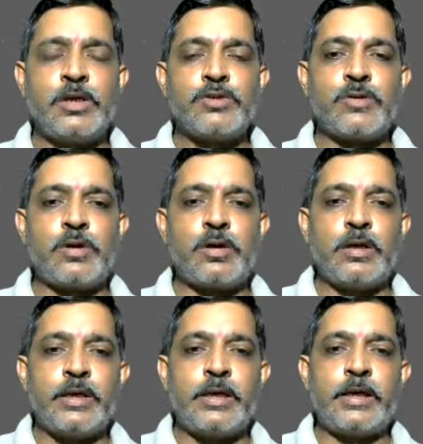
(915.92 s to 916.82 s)
So
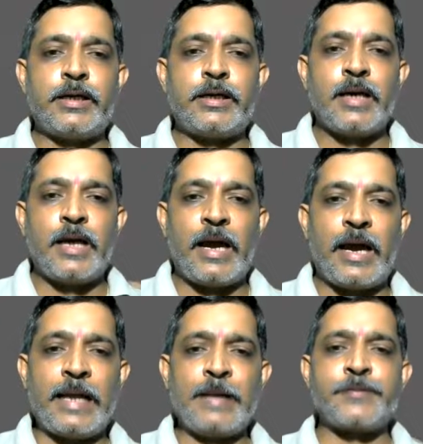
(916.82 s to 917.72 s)
it
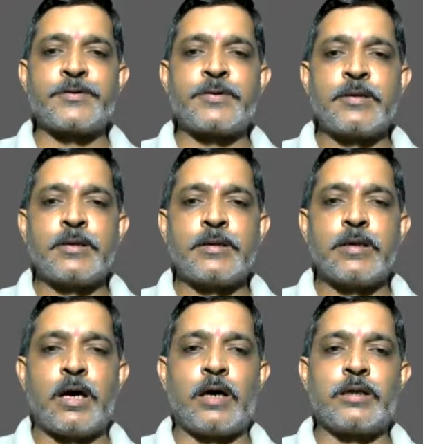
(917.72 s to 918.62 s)
helps
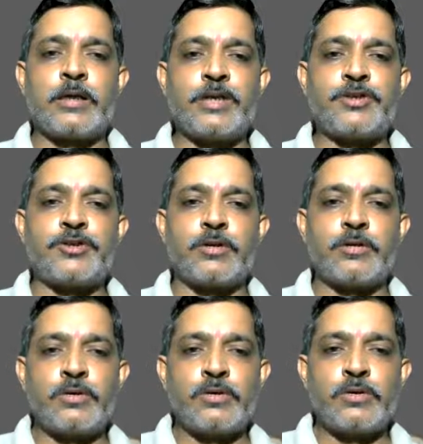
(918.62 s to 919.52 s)
our nation
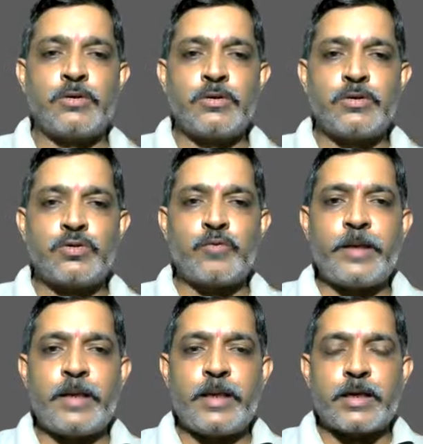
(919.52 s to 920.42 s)
to
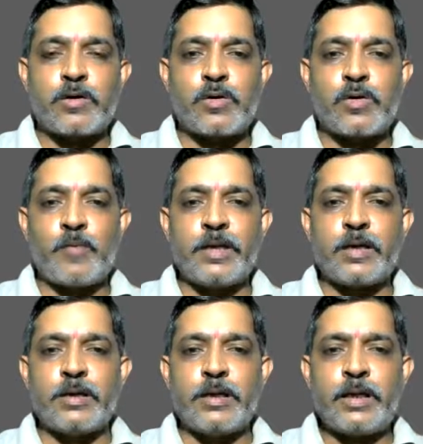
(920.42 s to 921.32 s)
be
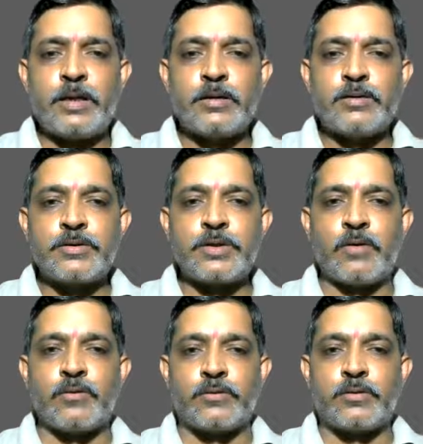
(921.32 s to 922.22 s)
economically
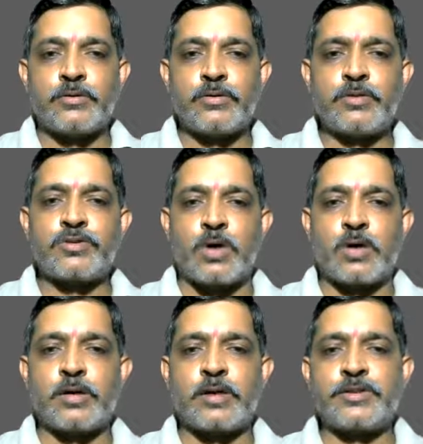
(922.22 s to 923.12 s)
sound. So
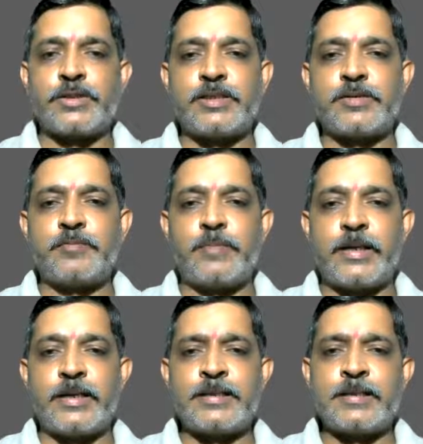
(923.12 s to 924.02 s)
stock exchange
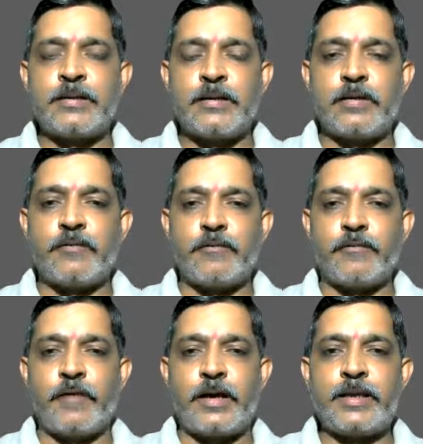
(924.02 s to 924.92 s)
plays
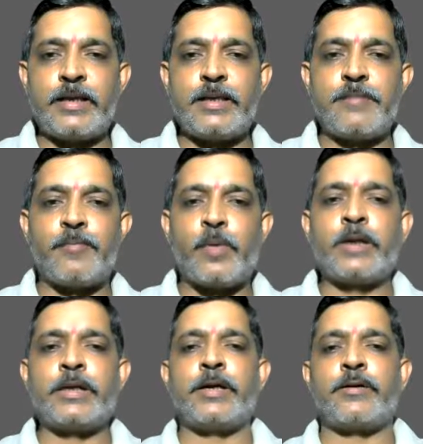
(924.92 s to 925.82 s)
very
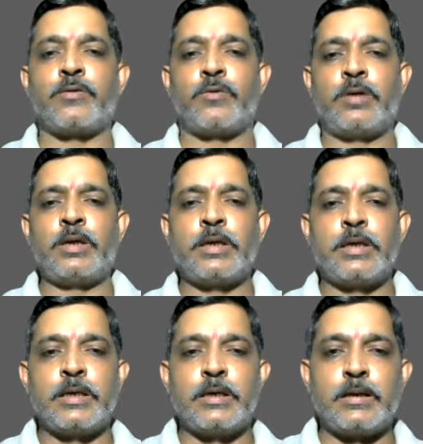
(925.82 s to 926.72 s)
important role
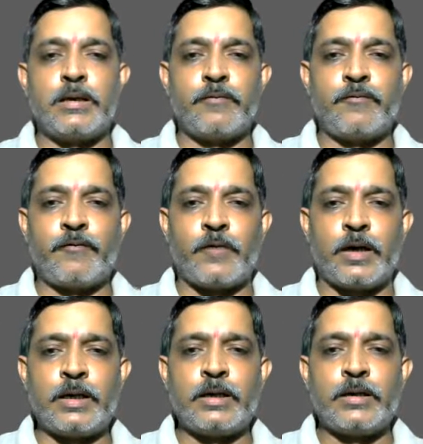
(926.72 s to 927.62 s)

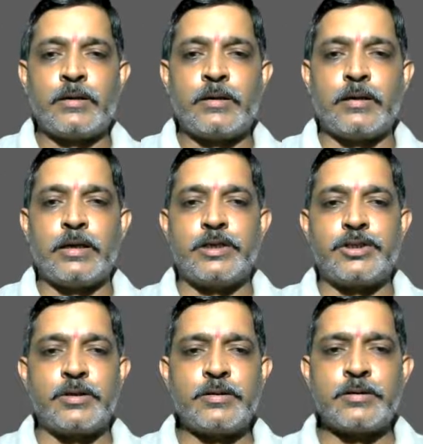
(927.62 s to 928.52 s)
for
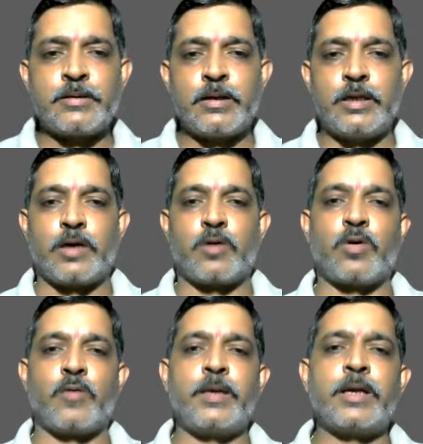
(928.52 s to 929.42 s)
nation's
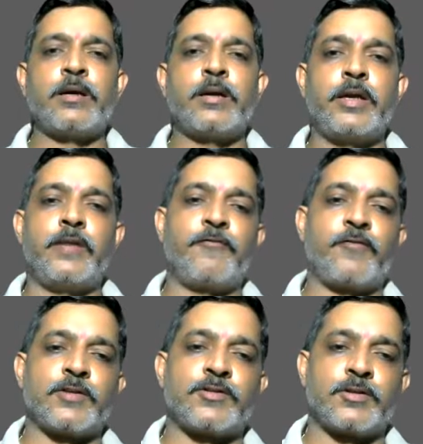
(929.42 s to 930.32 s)
economic
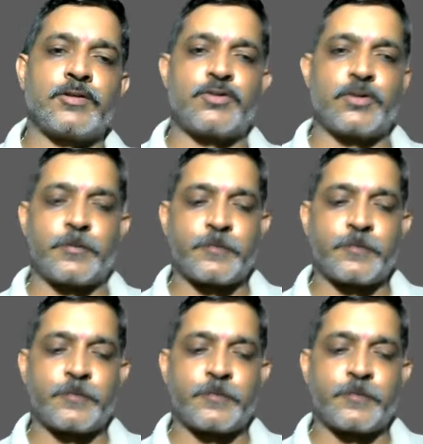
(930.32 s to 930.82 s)
infrastructure.